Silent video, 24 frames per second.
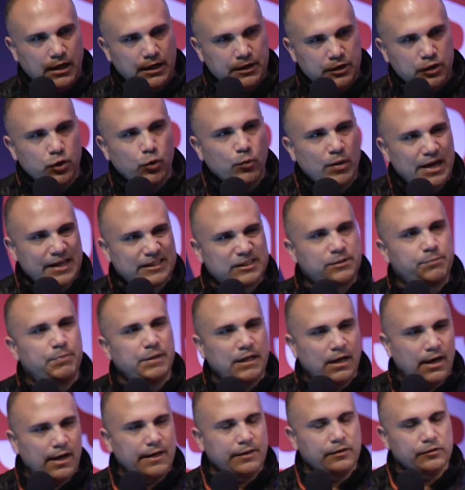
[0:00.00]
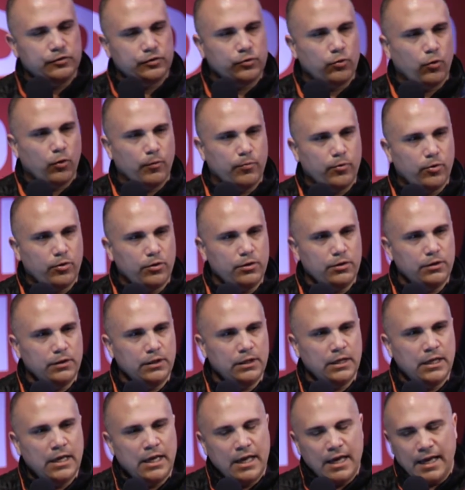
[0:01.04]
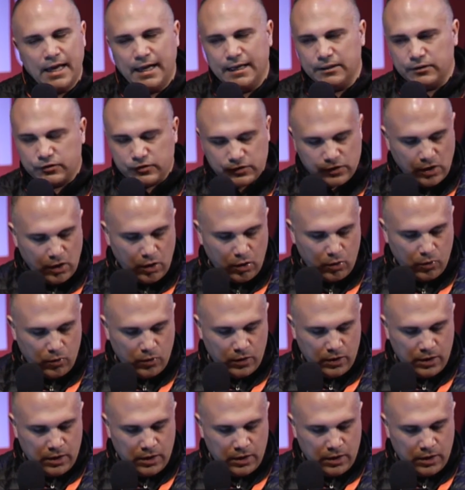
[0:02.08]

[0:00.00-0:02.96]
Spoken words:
UX behind the scoreboard. And so